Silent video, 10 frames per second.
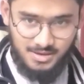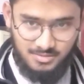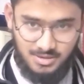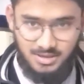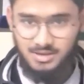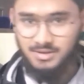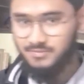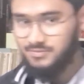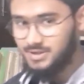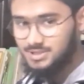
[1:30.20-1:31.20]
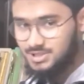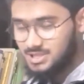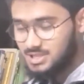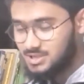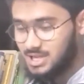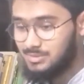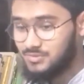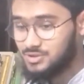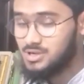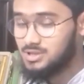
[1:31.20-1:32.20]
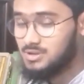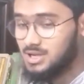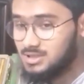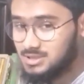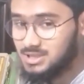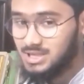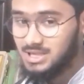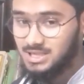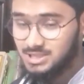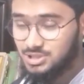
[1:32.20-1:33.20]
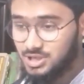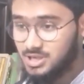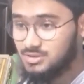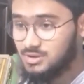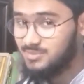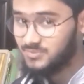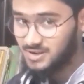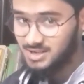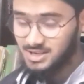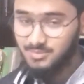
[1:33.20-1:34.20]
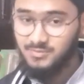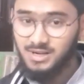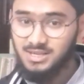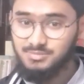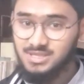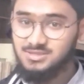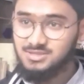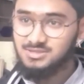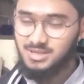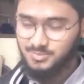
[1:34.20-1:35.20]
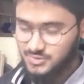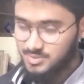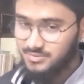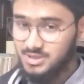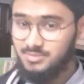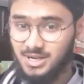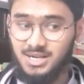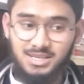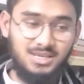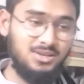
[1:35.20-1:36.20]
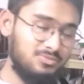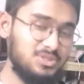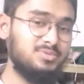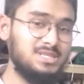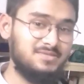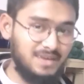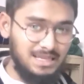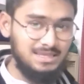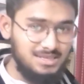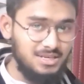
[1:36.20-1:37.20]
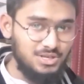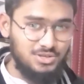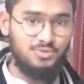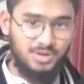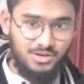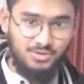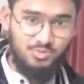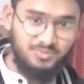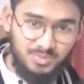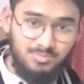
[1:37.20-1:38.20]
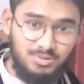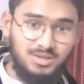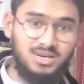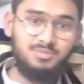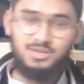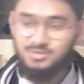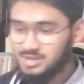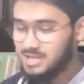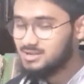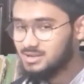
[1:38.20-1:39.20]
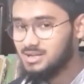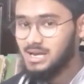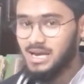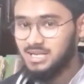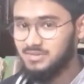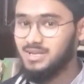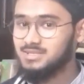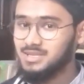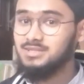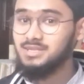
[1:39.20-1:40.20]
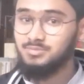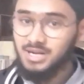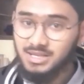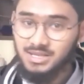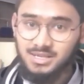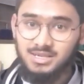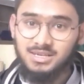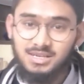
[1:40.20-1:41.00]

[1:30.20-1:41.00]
Okay, first type of shirkatul aqd is shirkatul amwal. Amwal comes from the word mal, which means wealth. So when a group of people coming together and investing their money